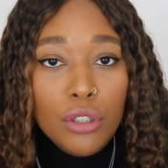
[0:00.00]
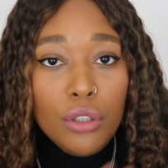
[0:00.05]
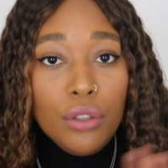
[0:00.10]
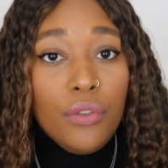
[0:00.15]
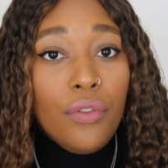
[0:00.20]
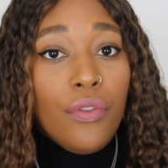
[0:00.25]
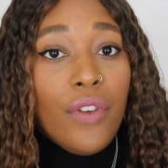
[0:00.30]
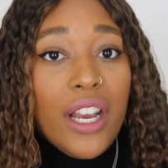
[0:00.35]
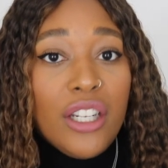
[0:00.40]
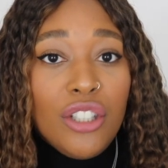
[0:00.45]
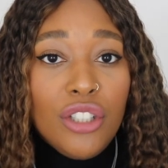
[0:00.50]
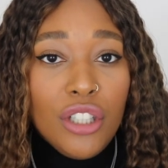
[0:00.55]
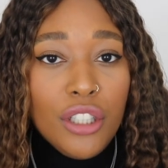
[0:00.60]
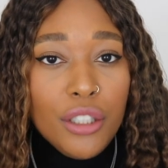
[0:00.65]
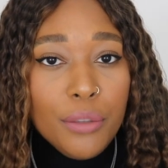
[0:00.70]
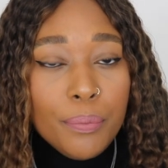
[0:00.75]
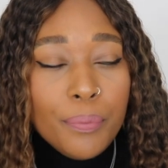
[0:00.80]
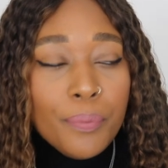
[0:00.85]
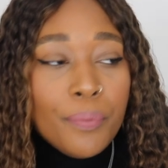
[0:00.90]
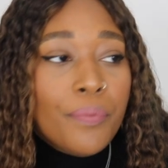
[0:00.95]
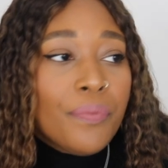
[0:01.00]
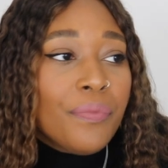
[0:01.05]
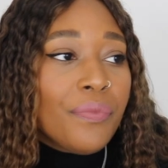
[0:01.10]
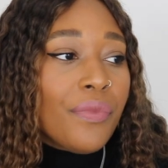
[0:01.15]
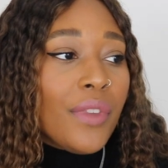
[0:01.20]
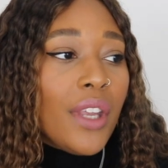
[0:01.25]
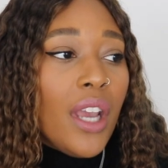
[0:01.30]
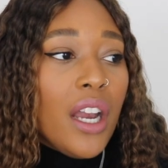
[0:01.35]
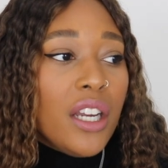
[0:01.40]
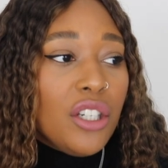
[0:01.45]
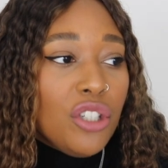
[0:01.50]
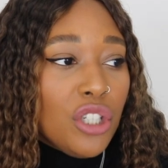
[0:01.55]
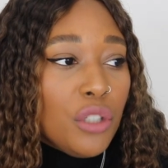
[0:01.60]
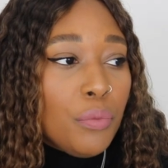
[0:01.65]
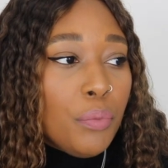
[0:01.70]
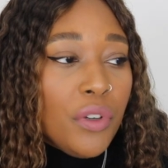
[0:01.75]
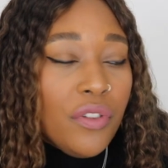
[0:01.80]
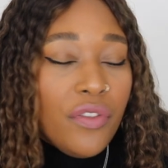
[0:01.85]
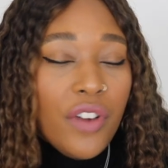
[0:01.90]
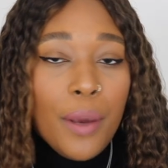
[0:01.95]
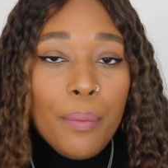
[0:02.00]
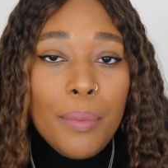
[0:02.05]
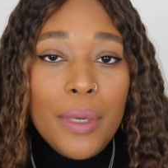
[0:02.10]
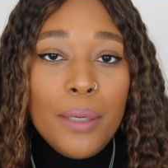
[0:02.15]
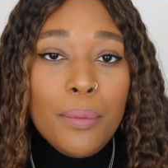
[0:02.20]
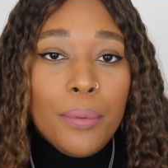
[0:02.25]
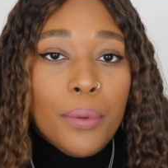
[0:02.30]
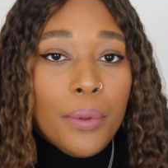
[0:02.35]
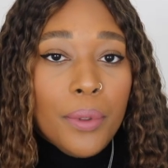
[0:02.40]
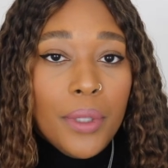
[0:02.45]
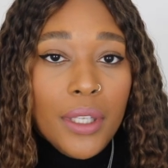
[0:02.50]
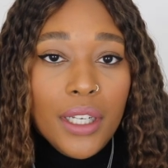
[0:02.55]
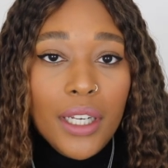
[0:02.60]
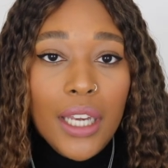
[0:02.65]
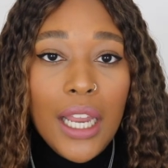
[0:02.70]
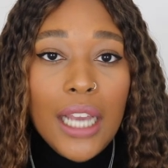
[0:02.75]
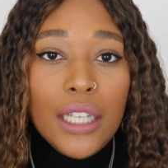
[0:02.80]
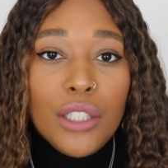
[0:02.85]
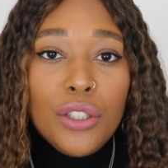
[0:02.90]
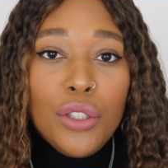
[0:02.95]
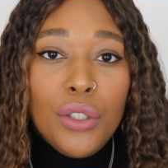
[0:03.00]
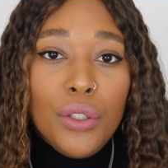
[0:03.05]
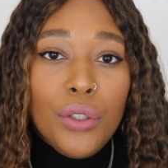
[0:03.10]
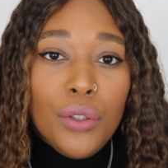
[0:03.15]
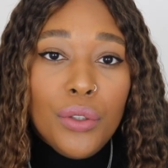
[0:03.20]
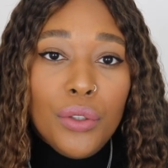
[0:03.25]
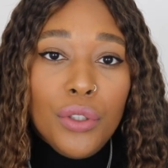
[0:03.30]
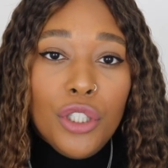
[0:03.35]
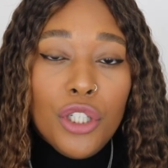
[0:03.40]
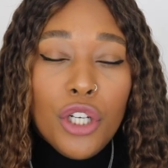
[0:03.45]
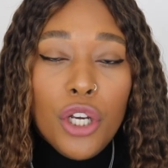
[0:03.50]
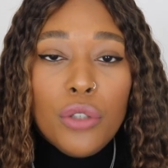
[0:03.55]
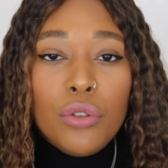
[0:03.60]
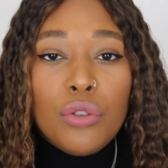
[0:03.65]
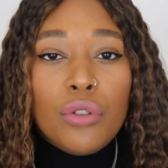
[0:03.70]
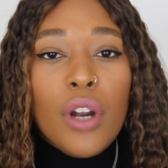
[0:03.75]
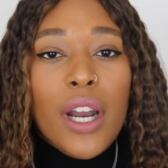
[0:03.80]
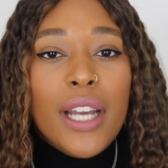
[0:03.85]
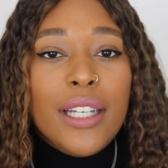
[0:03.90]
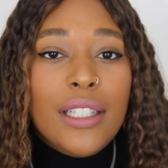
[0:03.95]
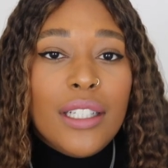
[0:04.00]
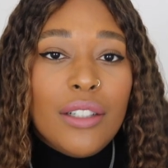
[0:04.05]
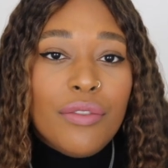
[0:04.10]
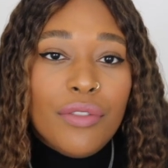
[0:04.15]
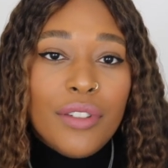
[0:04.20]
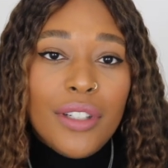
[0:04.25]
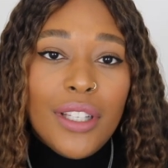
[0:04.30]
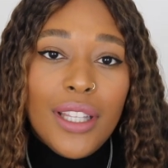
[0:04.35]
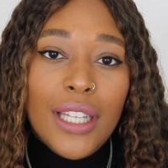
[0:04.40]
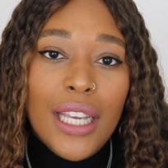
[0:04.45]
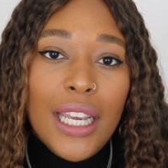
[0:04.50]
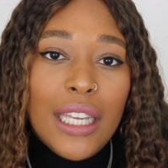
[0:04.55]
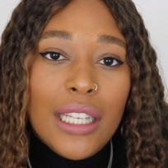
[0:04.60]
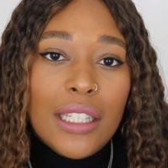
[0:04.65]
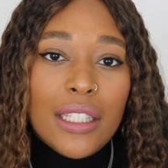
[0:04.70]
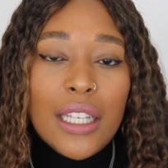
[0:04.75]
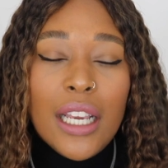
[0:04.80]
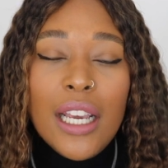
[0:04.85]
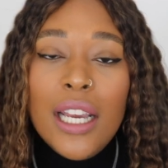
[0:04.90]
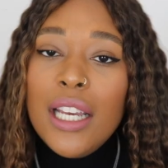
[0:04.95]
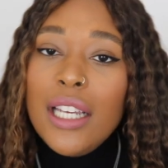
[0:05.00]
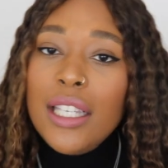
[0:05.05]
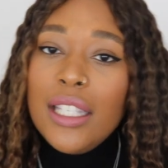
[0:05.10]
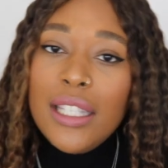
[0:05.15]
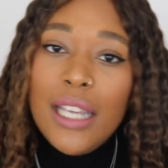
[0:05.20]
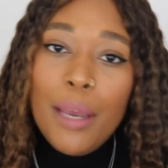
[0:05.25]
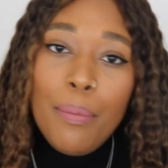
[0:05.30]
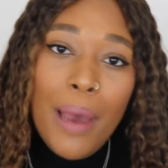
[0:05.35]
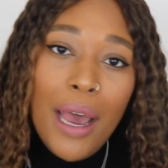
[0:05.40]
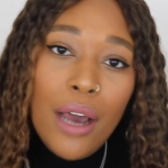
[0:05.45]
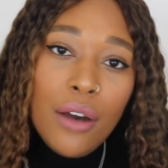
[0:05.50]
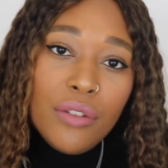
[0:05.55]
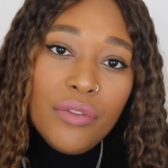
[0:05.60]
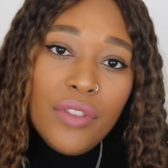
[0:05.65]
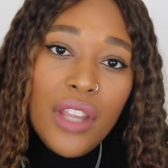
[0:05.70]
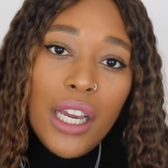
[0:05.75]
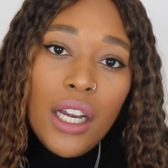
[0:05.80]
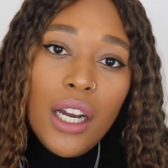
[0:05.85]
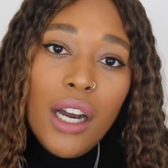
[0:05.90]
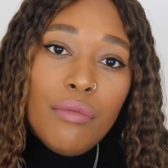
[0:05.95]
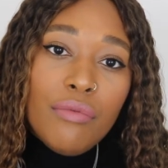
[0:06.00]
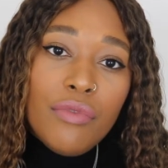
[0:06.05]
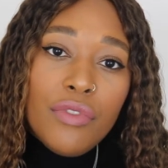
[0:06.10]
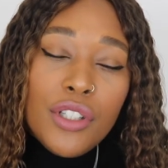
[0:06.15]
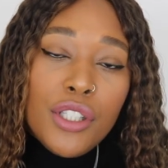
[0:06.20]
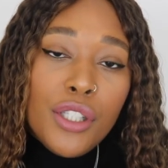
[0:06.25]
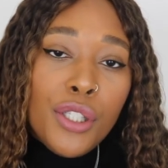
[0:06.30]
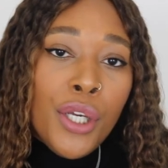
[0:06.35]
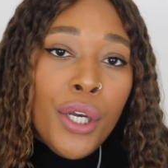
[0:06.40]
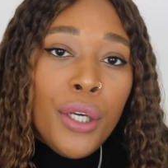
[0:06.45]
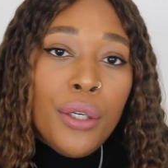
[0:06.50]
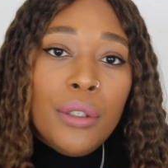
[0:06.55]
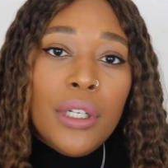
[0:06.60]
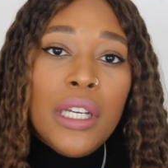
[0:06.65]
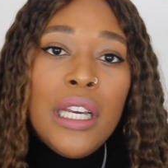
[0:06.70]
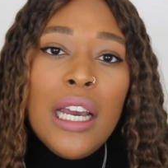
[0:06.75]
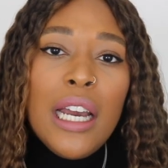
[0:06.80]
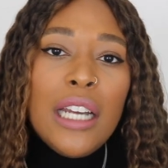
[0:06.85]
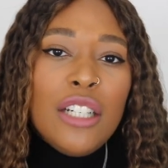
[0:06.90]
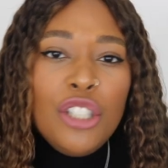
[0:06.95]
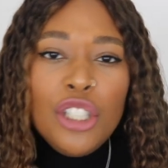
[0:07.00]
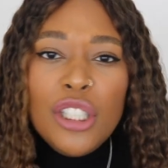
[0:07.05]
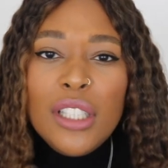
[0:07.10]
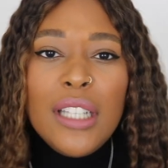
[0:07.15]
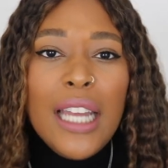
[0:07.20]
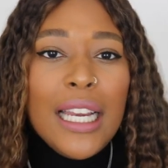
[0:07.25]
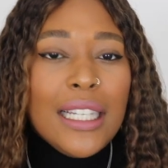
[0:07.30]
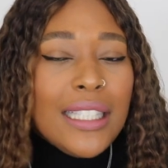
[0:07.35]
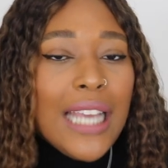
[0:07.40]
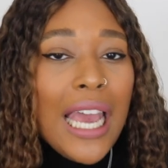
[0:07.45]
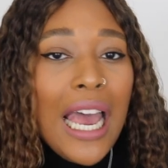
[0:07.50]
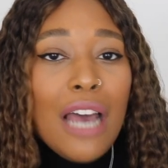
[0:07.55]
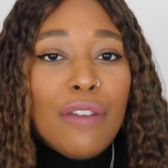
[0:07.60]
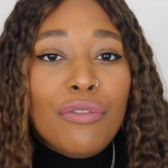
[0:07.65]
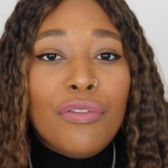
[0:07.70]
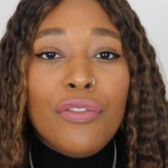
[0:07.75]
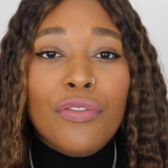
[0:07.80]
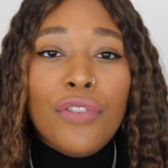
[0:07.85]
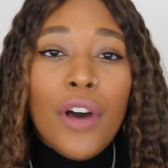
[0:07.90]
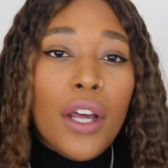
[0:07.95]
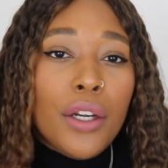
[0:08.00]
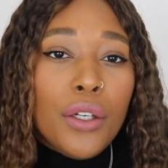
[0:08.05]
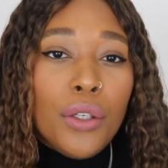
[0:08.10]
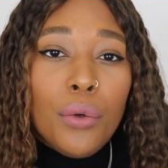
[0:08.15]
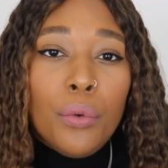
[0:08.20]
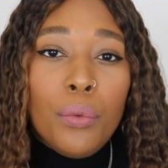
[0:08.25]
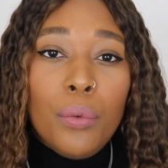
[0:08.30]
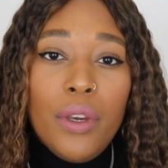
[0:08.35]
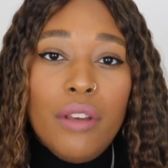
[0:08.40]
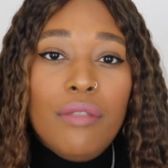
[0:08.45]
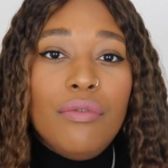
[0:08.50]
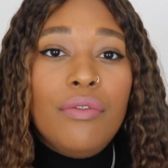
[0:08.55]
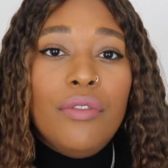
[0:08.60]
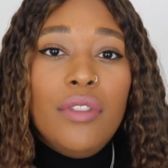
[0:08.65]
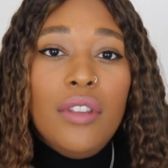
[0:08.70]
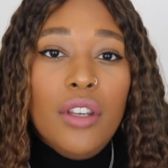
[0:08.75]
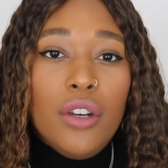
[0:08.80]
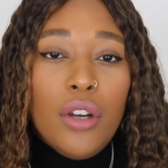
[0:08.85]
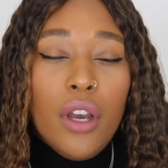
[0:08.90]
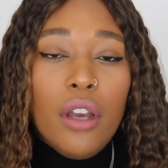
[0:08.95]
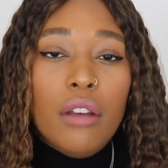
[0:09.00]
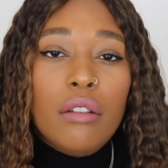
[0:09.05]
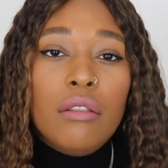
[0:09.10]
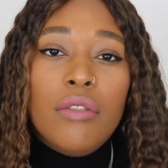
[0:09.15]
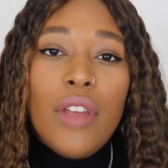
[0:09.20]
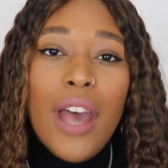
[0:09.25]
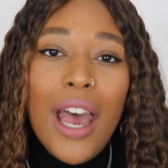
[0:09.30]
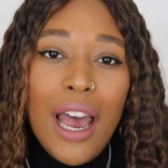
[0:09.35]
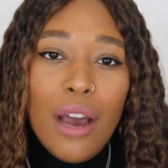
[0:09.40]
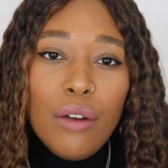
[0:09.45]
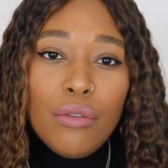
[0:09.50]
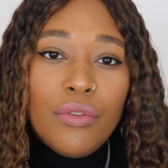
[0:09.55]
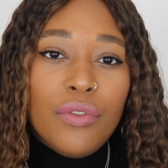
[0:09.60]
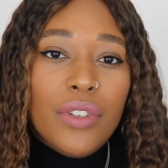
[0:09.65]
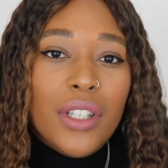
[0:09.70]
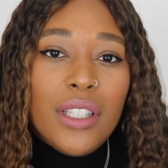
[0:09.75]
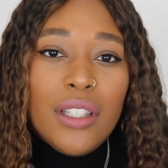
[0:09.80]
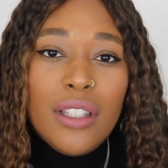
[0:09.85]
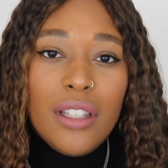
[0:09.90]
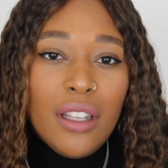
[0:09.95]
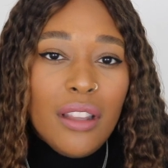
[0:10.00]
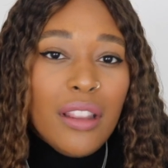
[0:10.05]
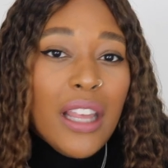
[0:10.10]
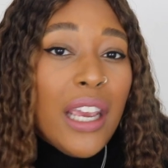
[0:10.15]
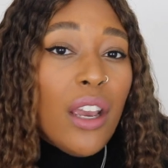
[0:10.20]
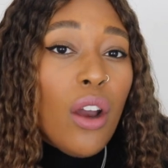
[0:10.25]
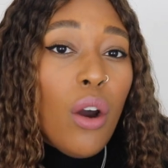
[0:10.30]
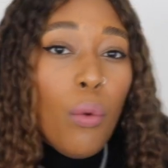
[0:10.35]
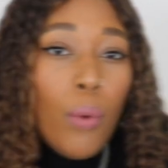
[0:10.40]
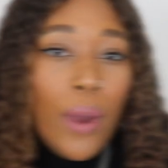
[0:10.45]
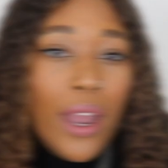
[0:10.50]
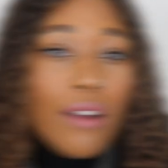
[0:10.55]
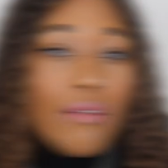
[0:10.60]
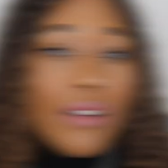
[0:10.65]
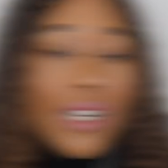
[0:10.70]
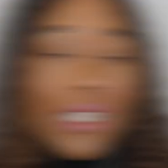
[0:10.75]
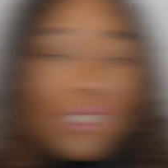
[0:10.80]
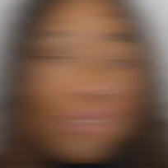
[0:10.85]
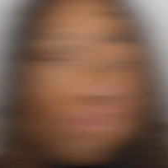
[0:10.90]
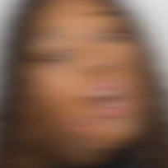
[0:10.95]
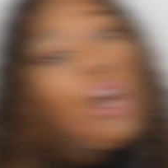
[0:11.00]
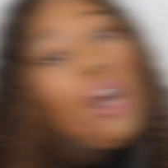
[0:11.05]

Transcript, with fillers: to fashion I just prefer people that like to, you know, try different things, step out of their comfort zone, and just like to have fun with, you know, the outfits that they are wearing.